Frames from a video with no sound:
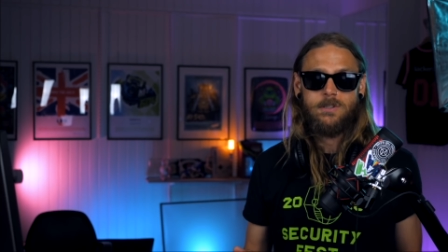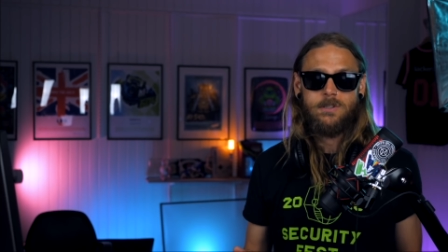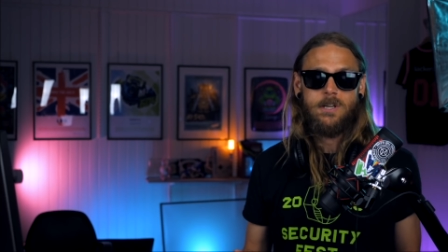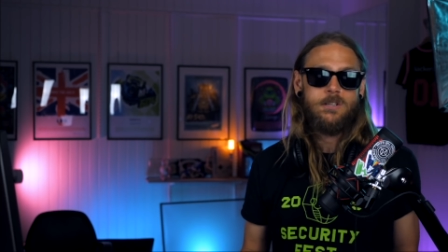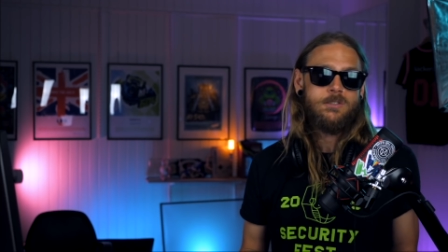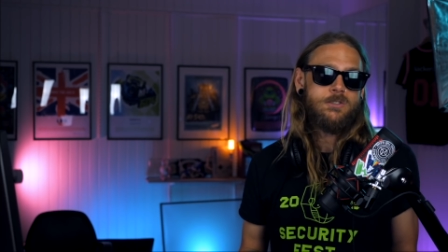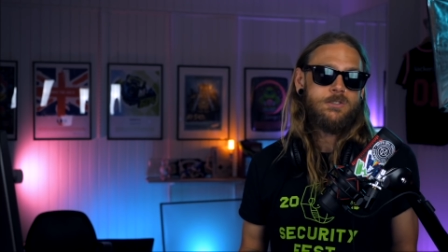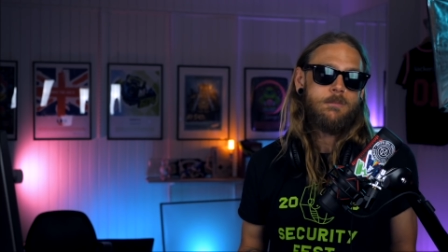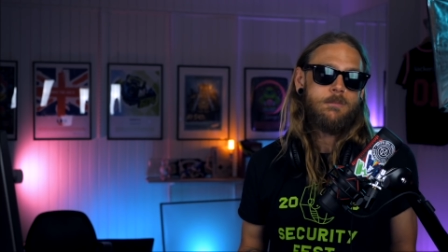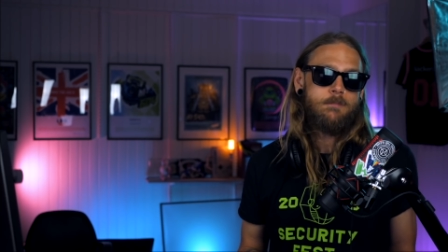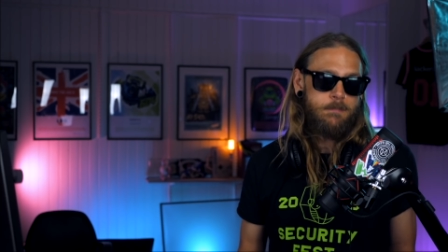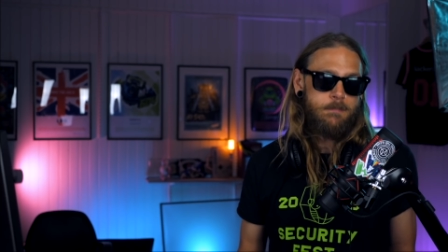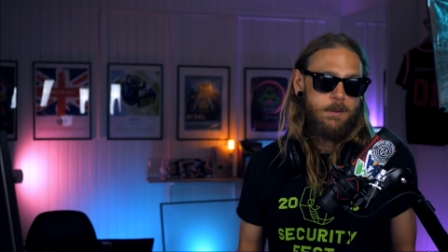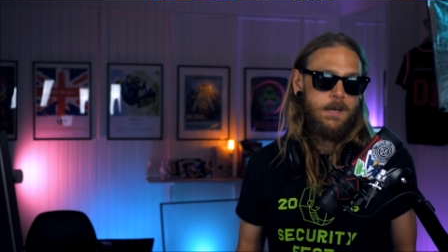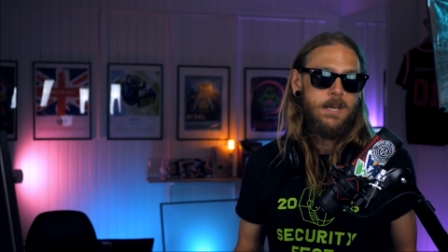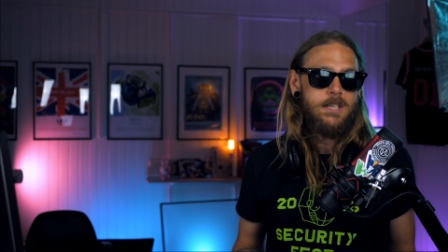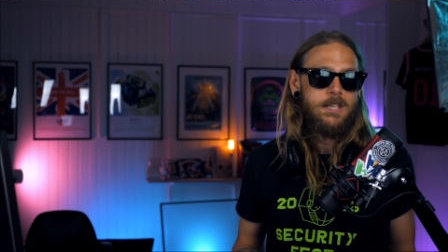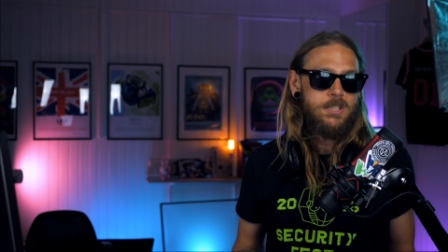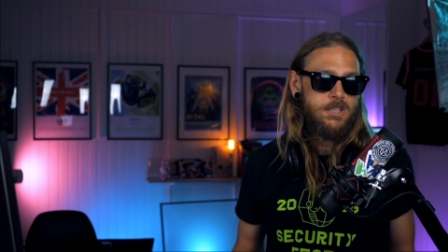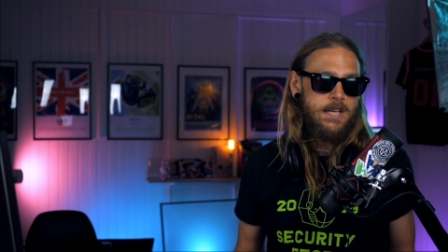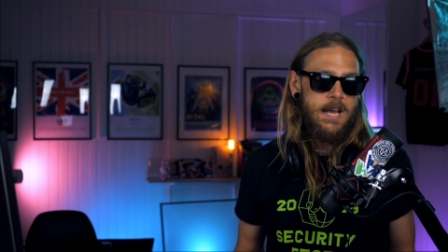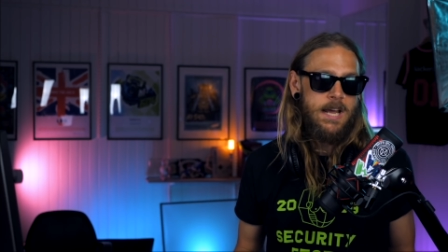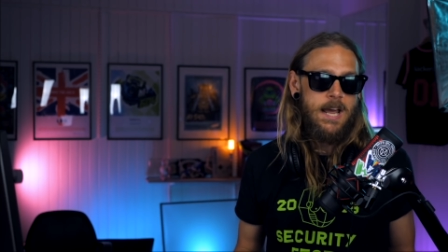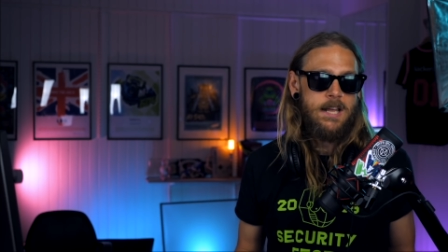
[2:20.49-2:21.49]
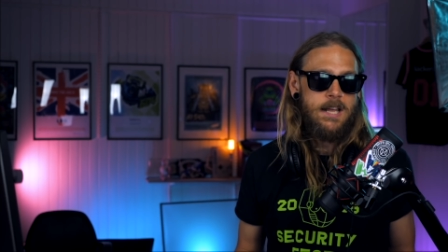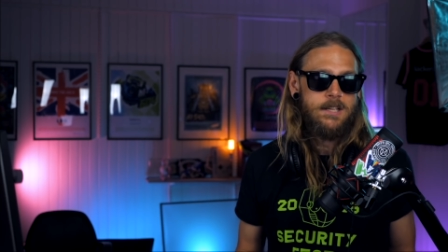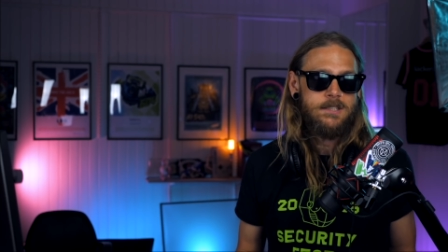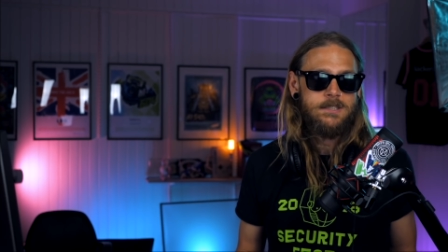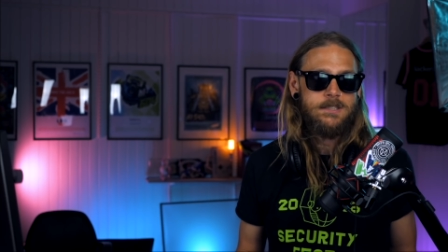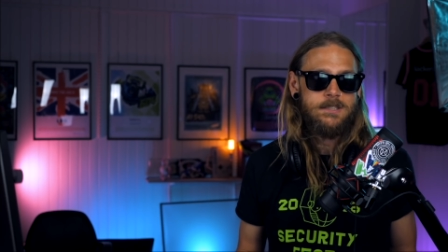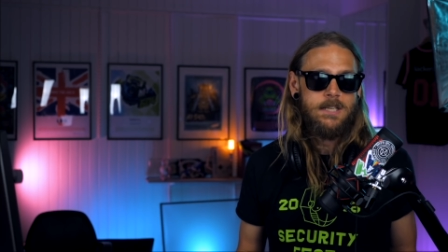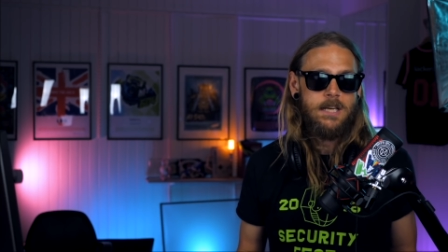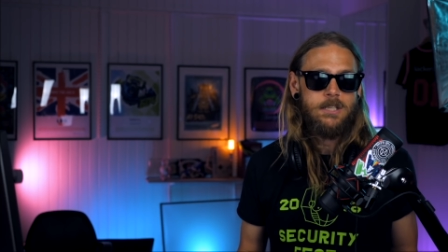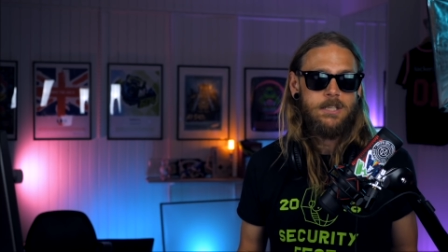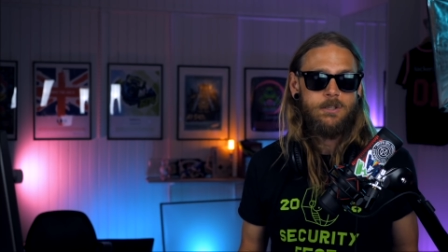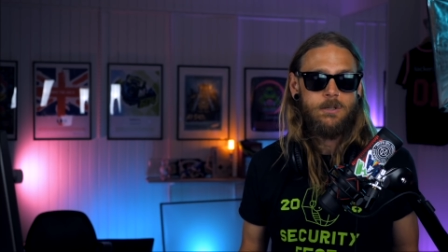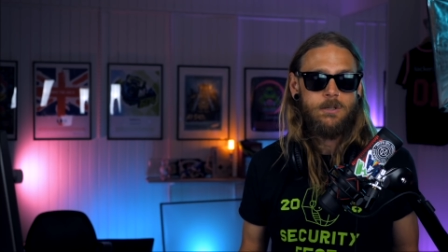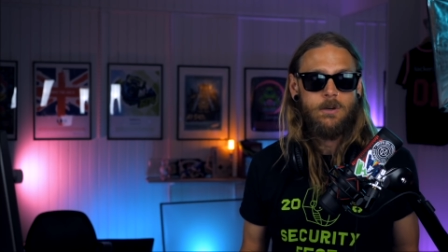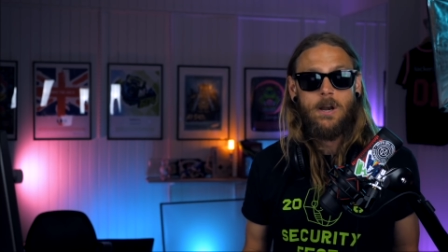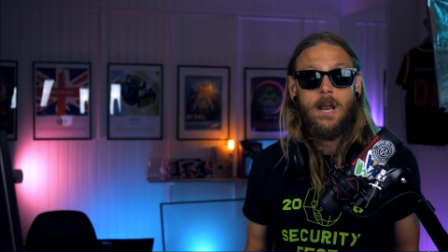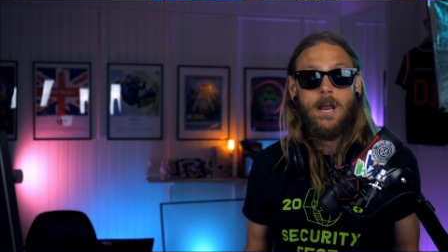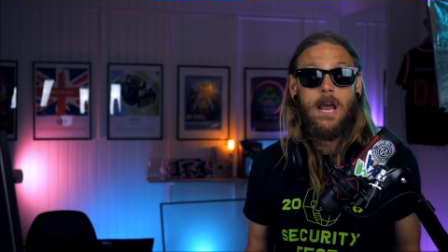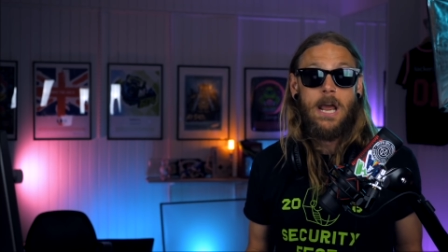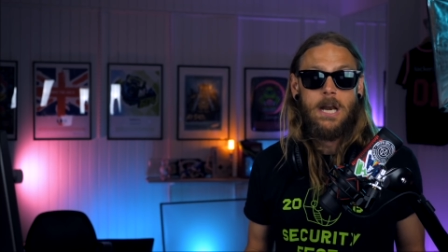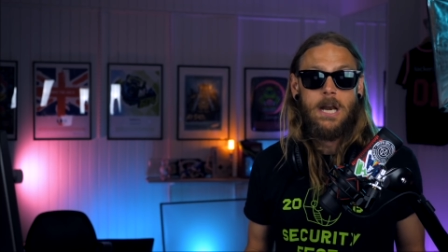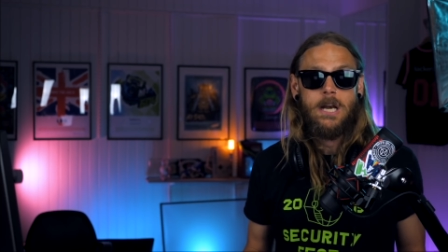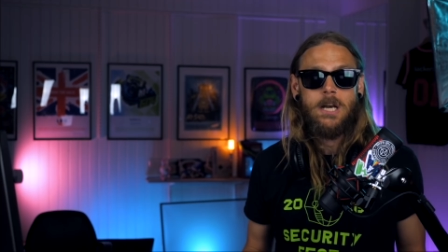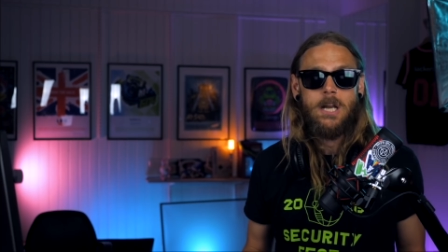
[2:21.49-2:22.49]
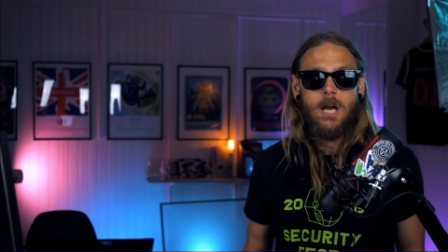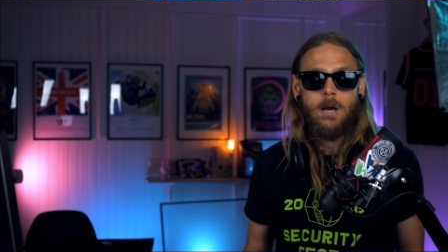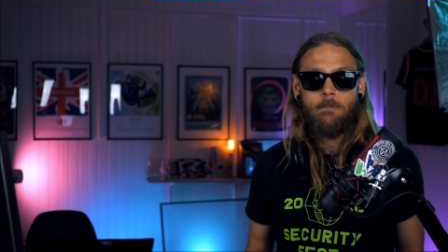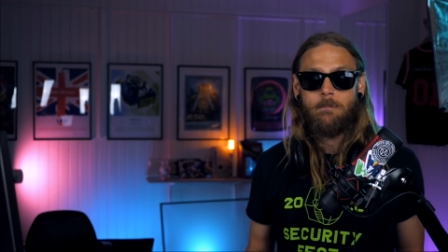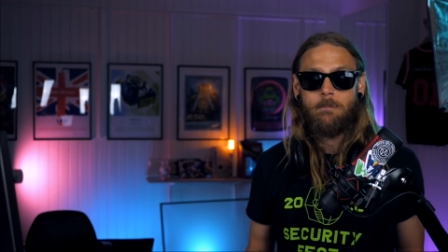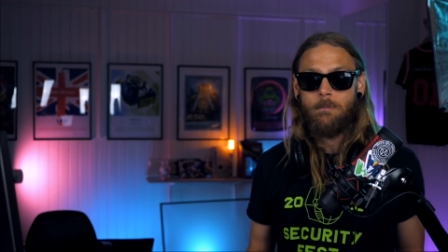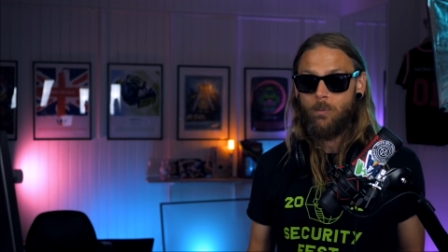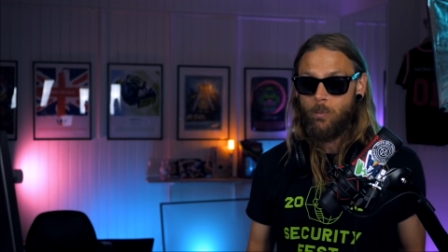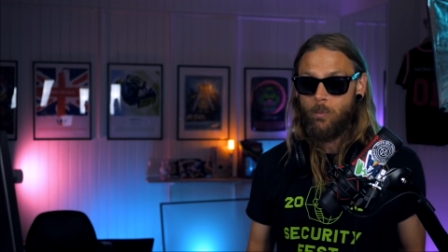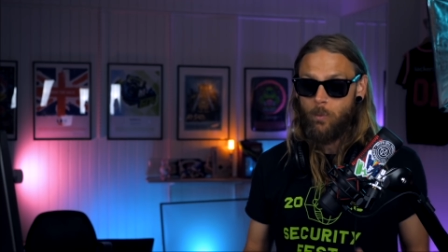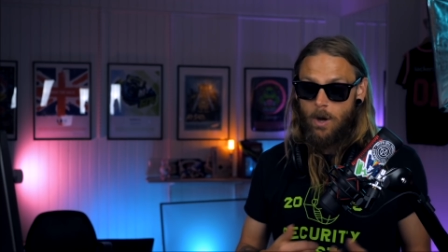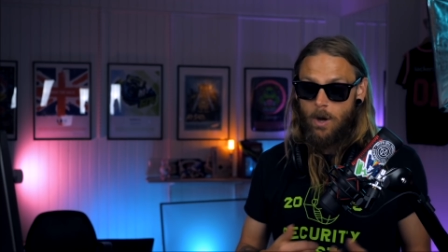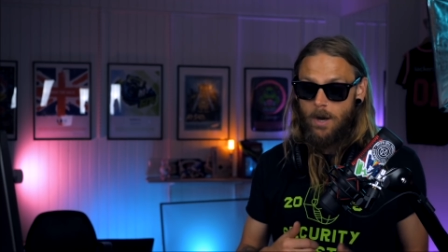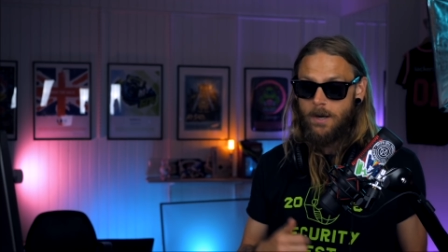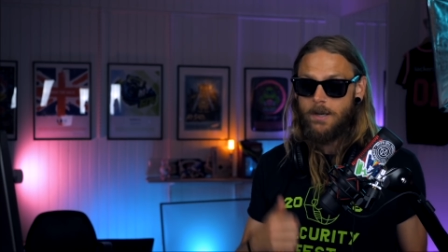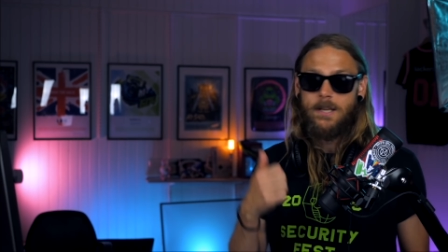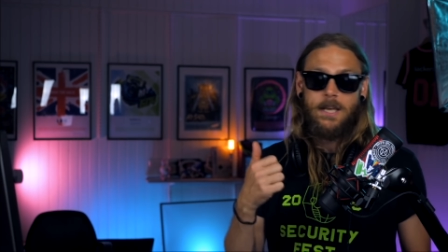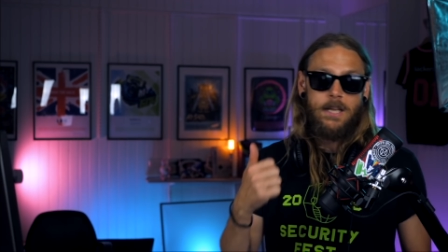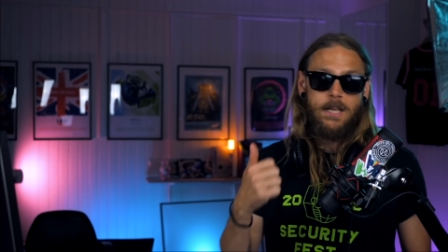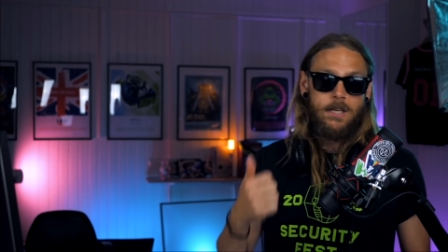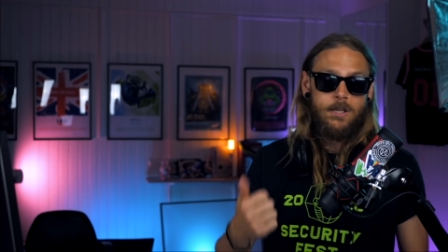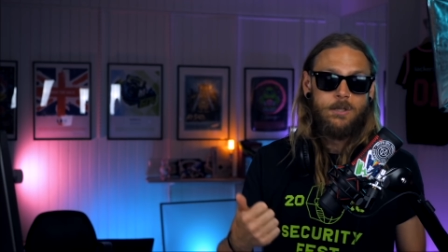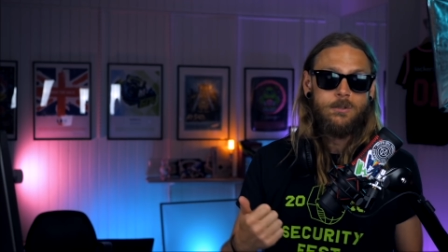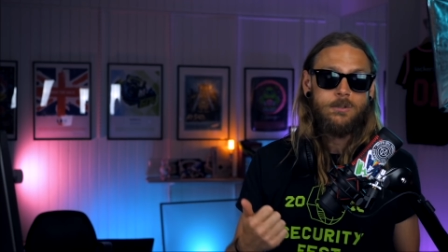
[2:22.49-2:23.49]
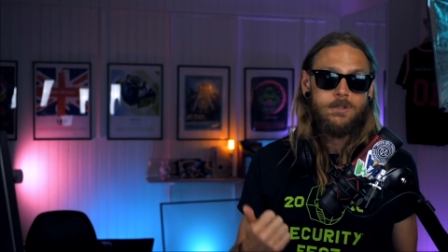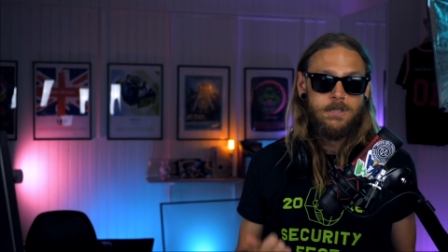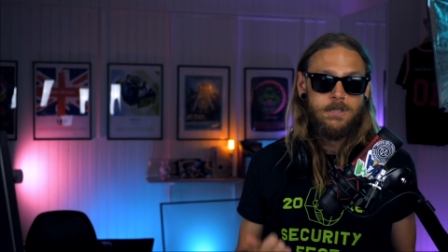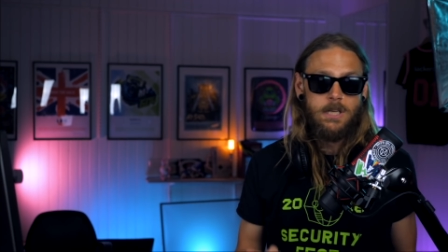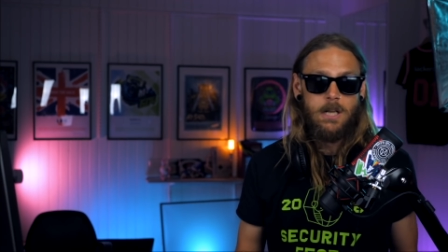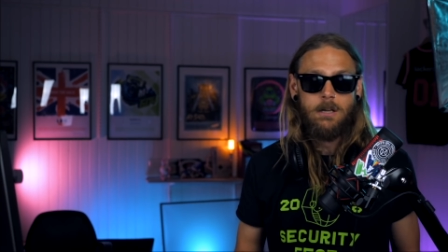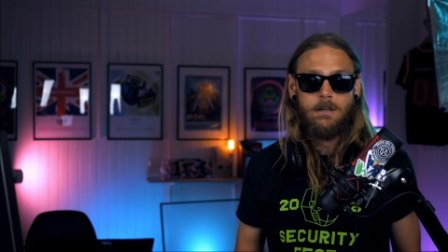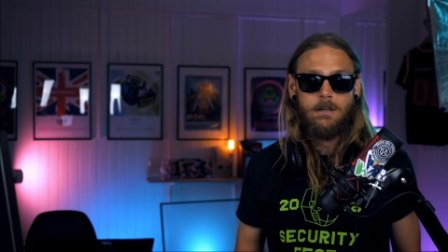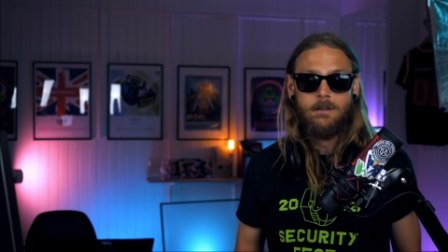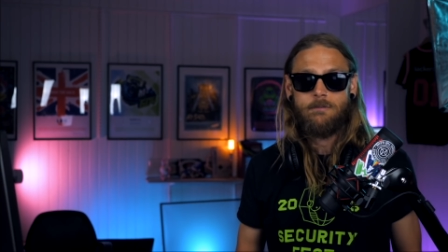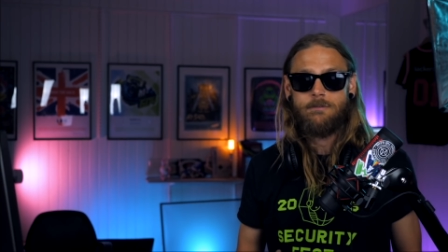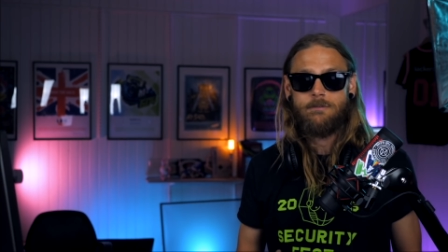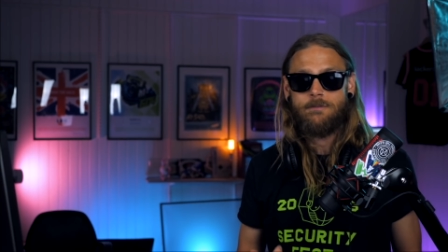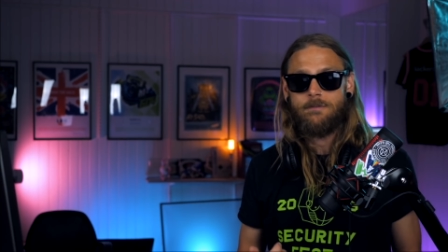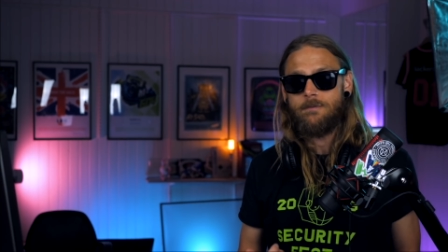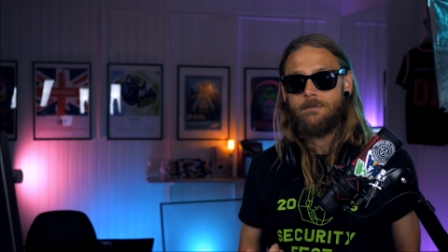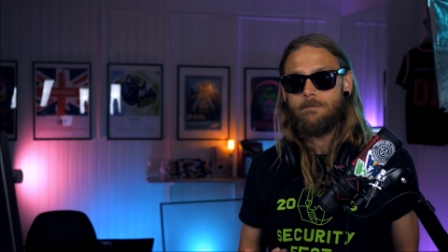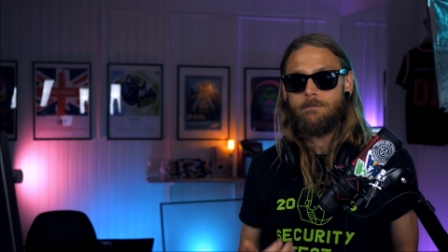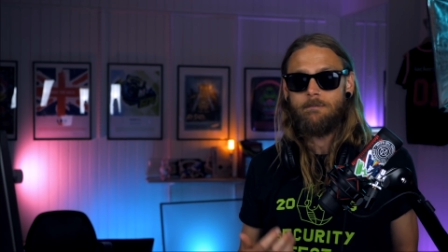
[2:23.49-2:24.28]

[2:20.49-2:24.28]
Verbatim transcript: there's a big chance that you're going to end up one getting yourself